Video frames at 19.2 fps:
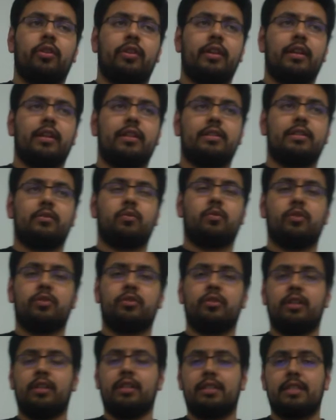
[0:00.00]
things, once
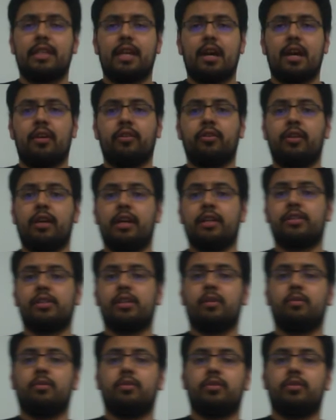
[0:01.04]
you get it down, you're actually
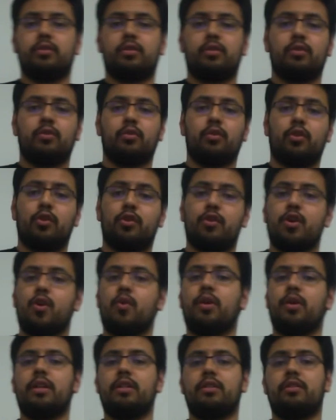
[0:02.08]
able to
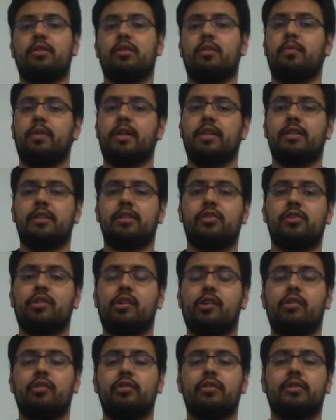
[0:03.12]
throw it into your basic
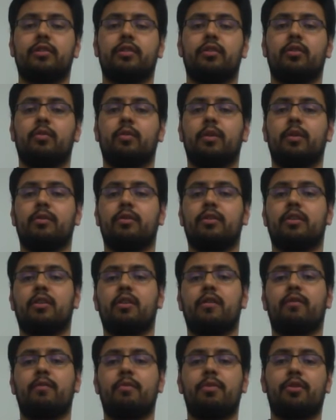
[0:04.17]
juggle, so you'll be able to
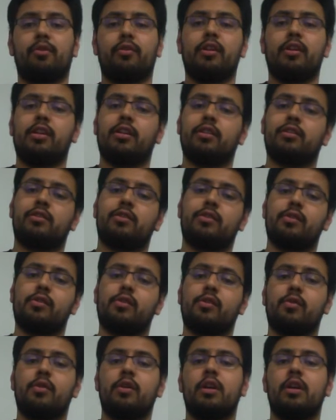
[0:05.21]
go from 3 to
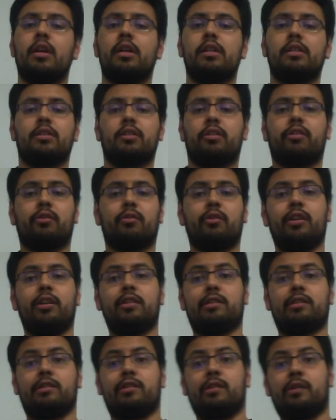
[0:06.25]
2 to 3
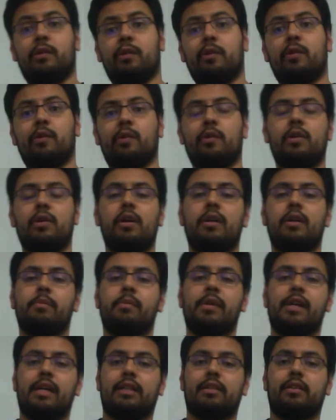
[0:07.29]
to 2,
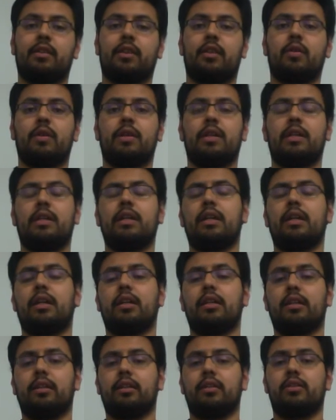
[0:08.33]
back to 3,
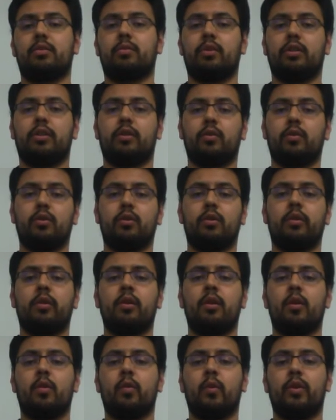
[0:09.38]
and it looks pretty cool
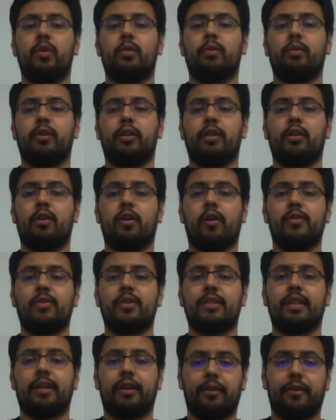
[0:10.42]
when you put it all
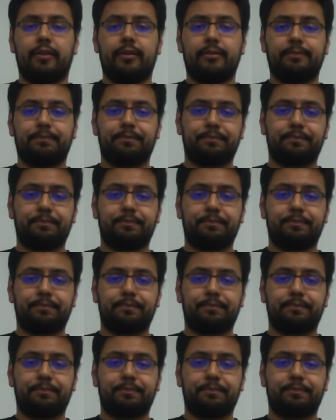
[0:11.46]
together.